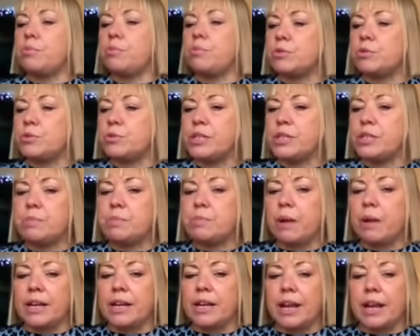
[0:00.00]
to
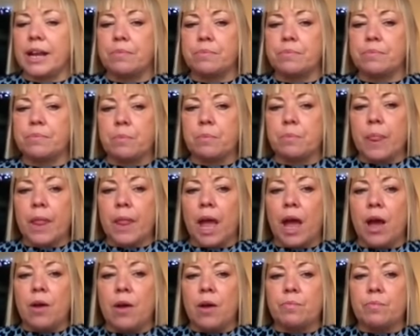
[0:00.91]
explain it.
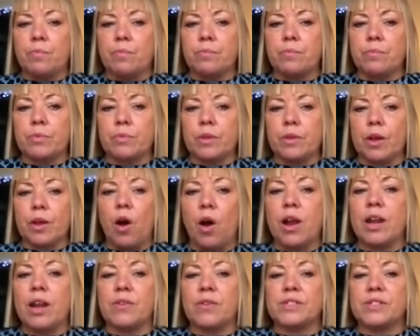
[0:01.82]
Um, I
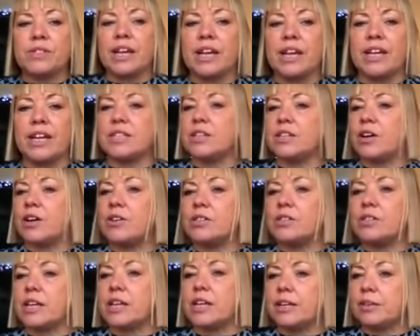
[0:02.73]
love singing and
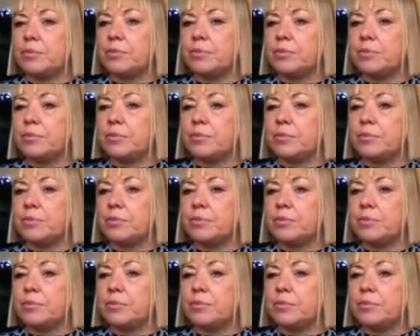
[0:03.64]
dancing.